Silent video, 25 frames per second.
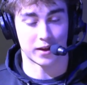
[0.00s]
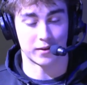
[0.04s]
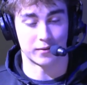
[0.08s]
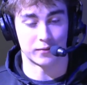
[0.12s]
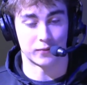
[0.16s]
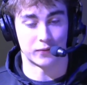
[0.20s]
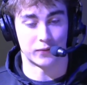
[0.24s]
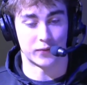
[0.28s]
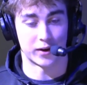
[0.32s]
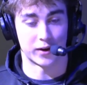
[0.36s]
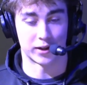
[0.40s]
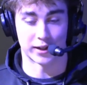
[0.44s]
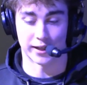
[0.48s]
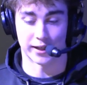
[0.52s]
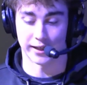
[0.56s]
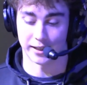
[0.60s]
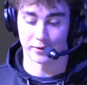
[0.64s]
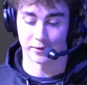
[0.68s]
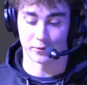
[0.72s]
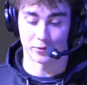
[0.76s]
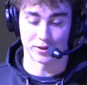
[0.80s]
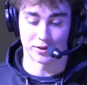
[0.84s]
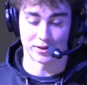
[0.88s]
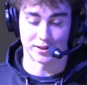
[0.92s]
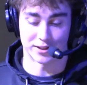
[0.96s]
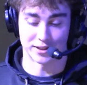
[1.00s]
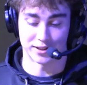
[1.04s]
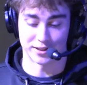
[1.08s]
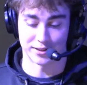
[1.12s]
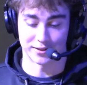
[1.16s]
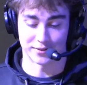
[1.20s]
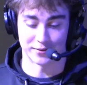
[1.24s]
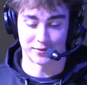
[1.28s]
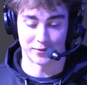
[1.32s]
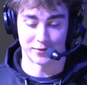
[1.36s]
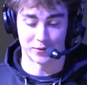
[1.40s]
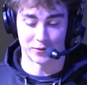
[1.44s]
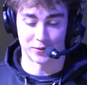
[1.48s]
felt like it was
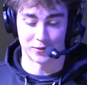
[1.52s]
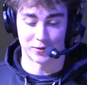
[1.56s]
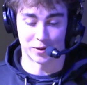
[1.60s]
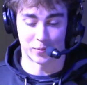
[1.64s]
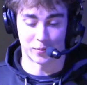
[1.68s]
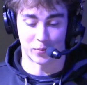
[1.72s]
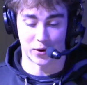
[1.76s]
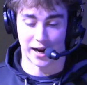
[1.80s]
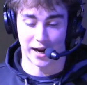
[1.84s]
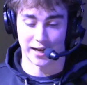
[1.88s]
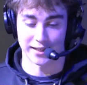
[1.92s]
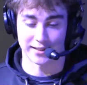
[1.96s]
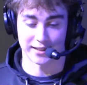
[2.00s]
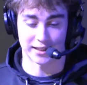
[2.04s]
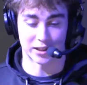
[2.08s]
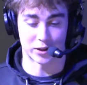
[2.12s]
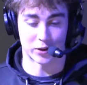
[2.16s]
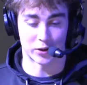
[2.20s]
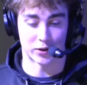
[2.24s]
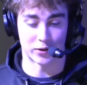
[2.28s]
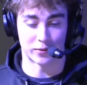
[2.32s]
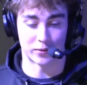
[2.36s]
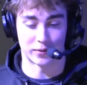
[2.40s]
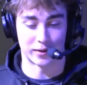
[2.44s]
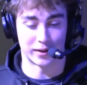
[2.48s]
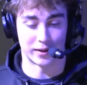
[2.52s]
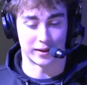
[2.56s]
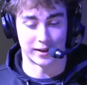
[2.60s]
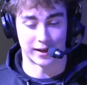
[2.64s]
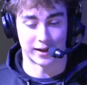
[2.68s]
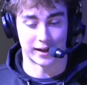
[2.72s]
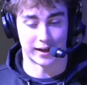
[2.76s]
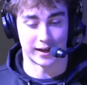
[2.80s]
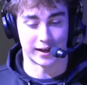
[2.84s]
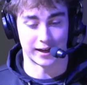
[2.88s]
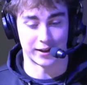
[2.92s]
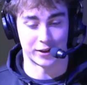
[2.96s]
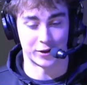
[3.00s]
Nebraska and
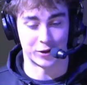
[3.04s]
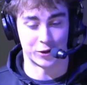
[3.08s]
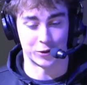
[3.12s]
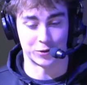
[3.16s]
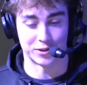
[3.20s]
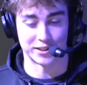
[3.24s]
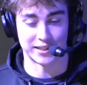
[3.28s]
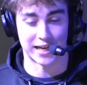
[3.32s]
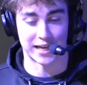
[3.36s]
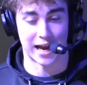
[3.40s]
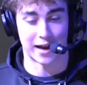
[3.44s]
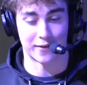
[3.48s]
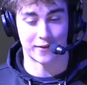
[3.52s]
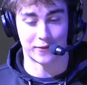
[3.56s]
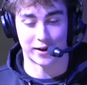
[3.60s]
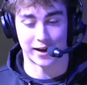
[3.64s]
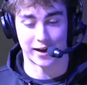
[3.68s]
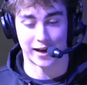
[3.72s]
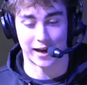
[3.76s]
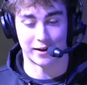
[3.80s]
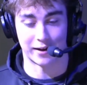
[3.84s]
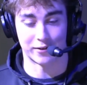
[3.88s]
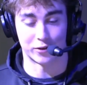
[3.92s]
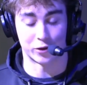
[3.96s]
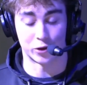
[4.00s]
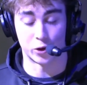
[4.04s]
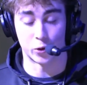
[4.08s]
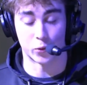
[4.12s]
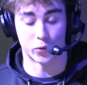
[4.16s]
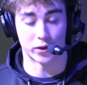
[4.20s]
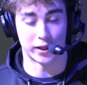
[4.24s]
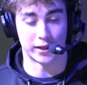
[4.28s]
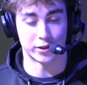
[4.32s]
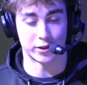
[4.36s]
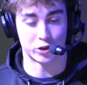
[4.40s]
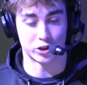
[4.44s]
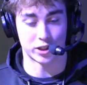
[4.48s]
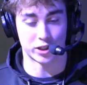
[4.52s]
the new staff the new
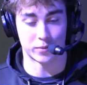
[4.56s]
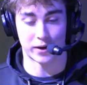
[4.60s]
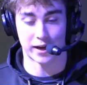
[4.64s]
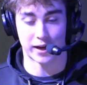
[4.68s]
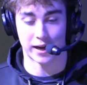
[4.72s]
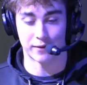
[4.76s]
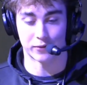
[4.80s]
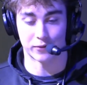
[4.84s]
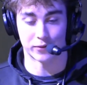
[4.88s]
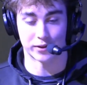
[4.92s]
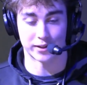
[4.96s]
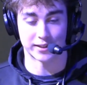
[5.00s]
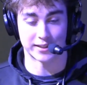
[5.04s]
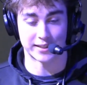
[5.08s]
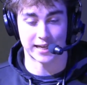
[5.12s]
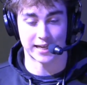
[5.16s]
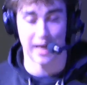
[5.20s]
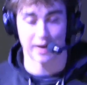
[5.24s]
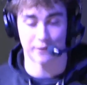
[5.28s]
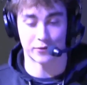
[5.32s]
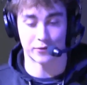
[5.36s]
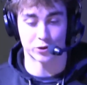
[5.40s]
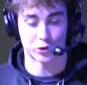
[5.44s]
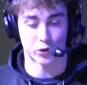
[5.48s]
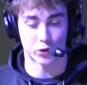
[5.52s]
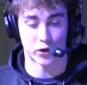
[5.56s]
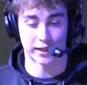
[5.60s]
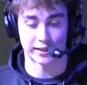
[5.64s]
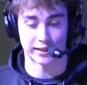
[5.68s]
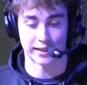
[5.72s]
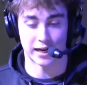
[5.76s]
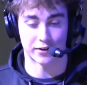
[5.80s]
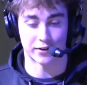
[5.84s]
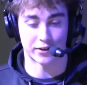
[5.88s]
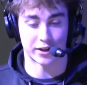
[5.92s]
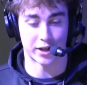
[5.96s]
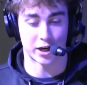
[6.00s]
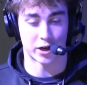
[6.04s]
relationship I have with the staff is great
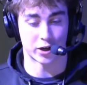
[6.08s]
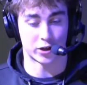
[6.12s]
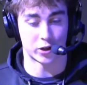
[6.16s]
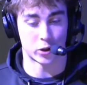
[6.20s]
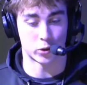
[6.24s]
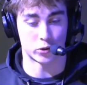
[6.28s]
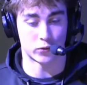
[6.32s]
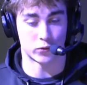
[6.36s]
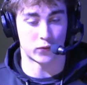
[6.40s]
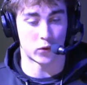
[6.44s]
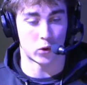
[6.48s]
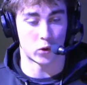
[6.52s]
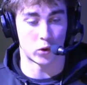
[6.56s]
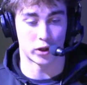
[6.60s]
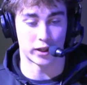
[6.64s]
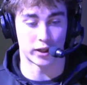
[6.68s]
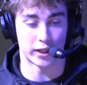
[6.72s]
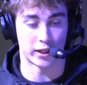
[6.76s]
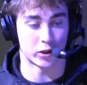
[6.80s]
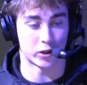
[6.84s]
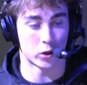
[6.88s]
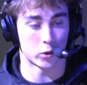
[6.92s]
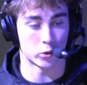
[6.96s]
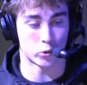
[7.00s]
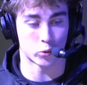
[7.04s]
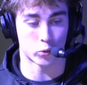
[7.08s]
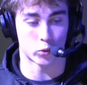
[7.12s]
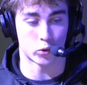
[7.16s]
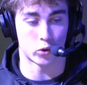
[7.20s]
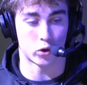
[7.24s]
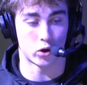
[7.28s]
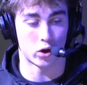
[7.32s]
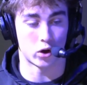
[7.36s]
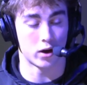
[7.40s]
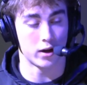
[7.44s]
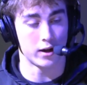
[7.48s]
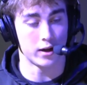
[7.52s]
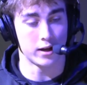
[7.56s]
down there. Coach Foley, Coach
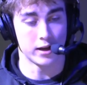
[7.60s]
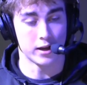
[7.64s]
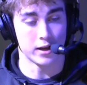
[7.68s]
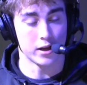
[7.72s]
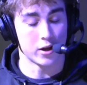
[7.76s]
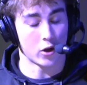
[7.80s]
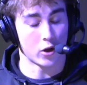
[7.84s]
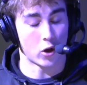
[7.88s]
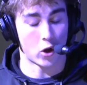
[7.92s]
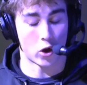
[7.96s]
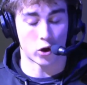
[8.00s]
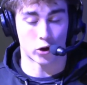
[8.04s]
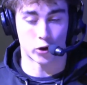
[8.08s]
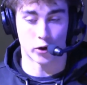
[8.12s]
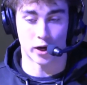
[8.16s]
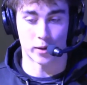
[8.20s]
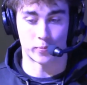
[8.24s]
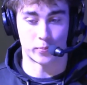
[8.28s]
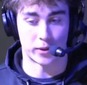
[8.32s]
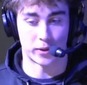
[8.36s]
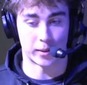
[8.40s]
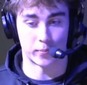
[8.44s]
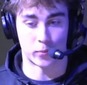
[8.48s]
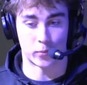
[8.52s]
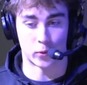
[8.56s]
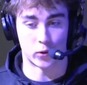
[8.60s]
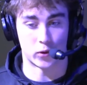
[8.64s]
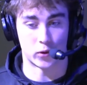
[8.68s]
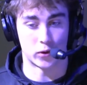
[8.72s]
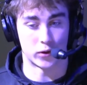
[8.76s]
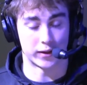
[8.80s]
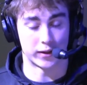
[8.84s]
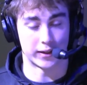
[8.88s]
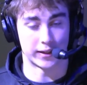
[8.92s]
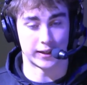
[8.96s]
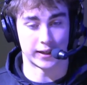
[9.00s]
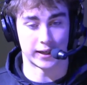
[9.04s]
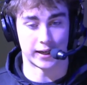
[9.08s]
Rule, all great
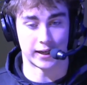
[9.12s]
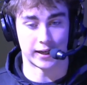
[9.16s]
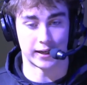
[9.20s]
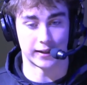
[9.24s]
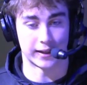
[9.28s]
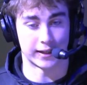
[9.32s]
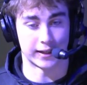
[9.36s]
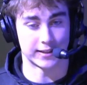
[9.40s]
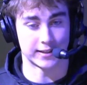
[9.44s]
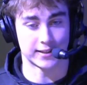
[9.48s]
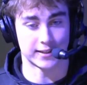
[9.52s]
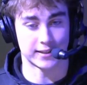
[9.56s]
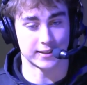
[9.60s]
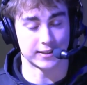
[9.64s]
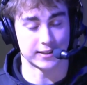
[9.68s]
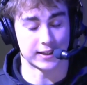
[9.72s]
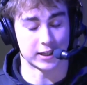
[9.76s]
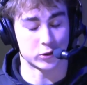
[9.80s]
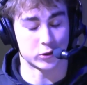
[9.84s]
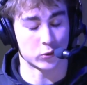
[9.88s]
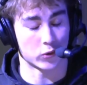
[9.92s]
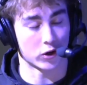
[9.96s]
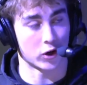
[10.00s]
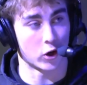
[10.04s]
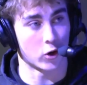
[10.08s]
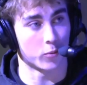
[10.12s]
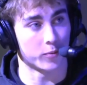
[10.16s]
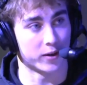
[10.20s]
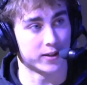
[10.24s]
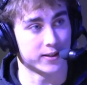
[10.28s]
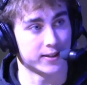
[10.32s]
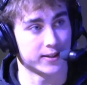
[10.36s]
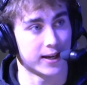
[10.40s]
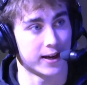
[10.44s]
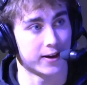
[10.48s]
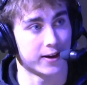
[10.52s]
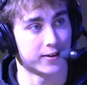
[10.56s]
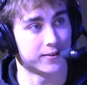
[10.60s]
people, and that's where home is now.